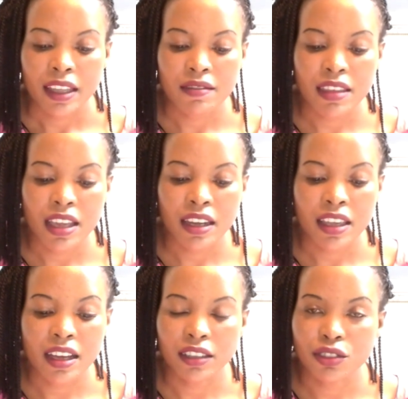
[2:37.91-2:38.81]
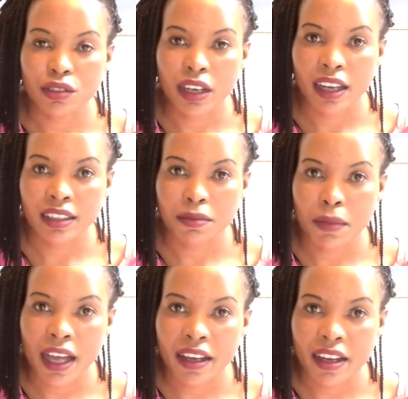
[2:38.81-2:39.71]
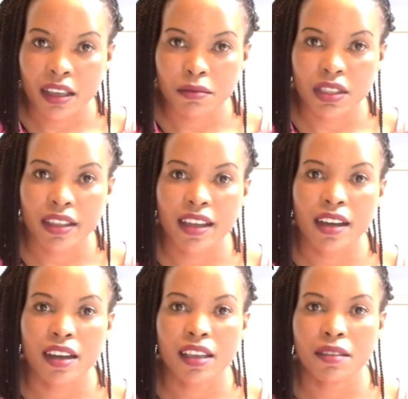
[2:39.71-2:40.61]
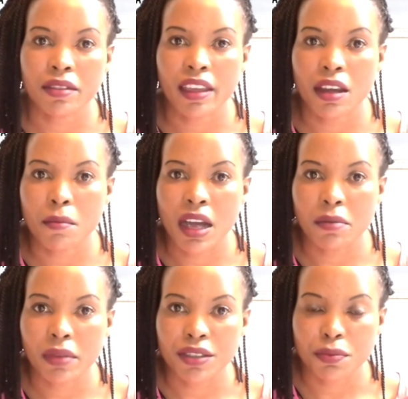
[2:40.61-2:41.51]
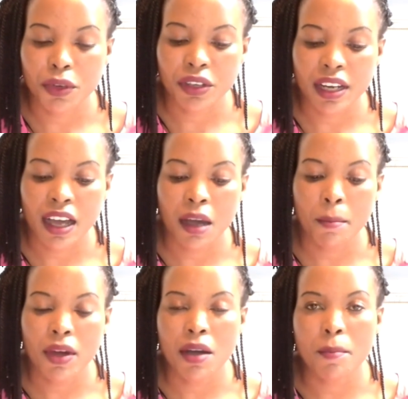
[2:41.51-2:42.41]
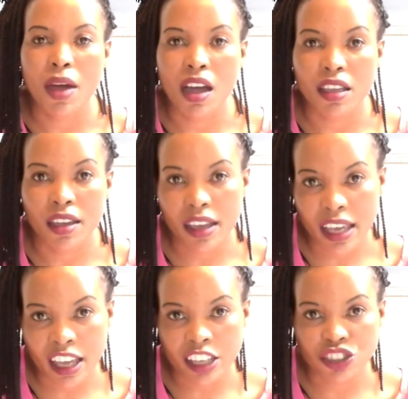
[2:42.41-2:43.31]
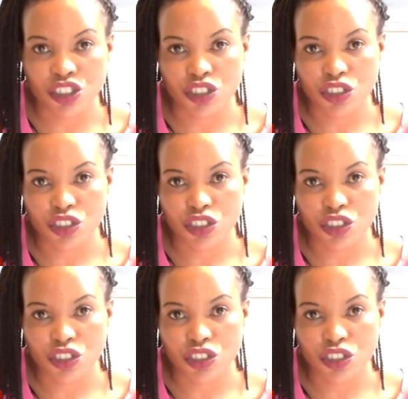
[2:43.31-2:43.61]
and then he had to write my names there, and then my passport number, my age,